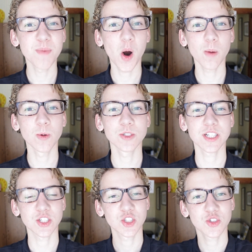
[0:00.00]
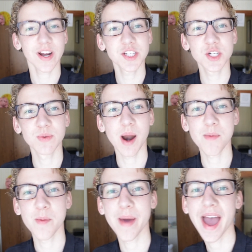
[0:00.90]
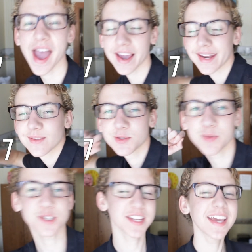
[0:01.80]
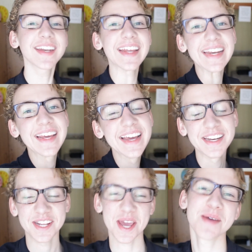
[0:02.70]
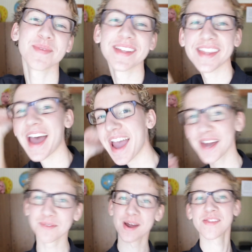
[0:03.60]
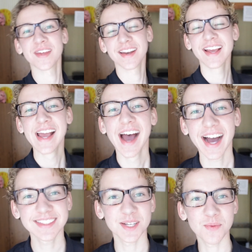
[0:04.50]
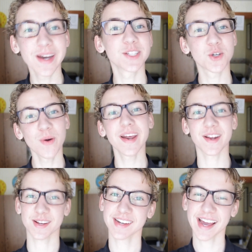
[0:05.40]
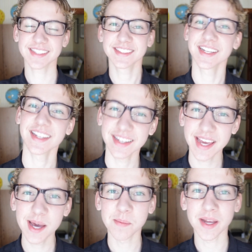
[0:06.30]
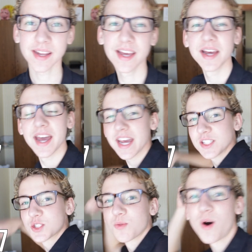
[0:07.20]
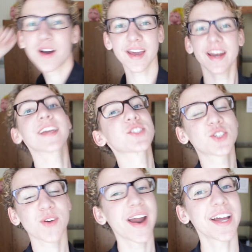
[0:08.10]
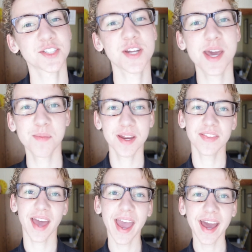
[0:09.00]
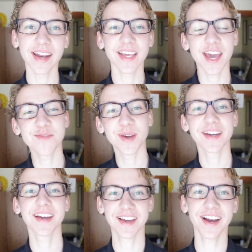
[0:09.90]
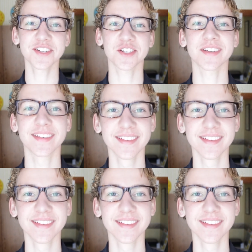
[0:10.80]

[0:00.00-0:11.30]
marbles in a stretchy rubber bag and was pretending to hit me in the head with it. I said, Ridge, quit, you're gonna accidentally hit me. He swung it, it stretched, hit me in the head, and gave me a concussion.